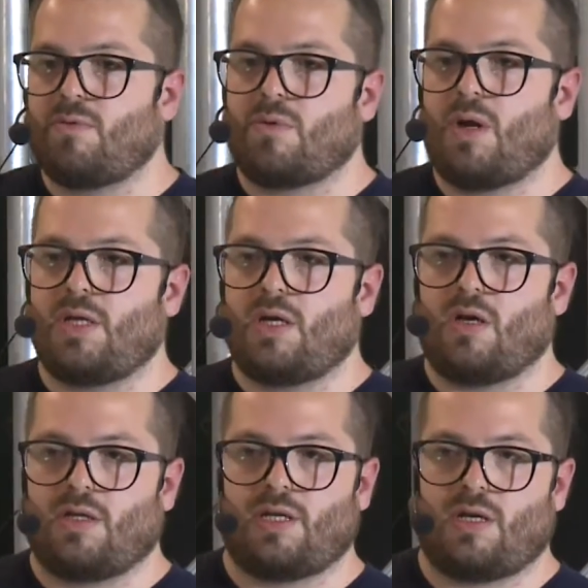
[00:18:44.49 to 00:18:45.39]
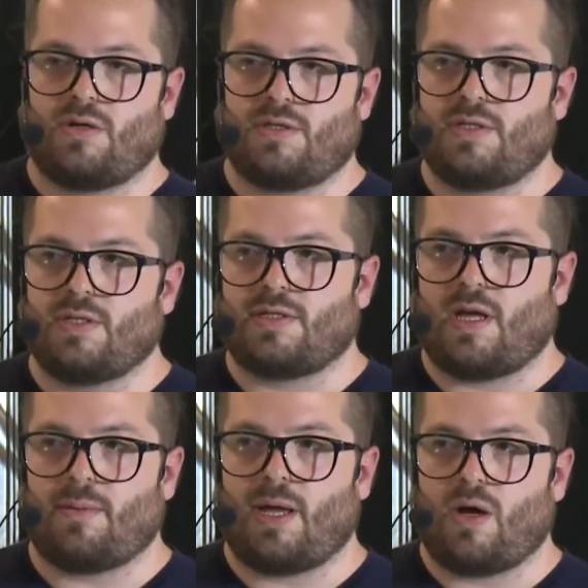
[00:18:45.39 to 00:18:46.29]
running containers
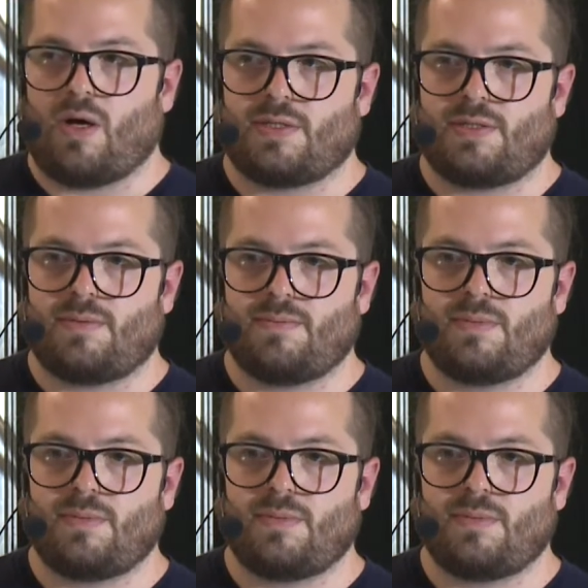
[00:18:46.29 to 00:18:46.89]
inside my host.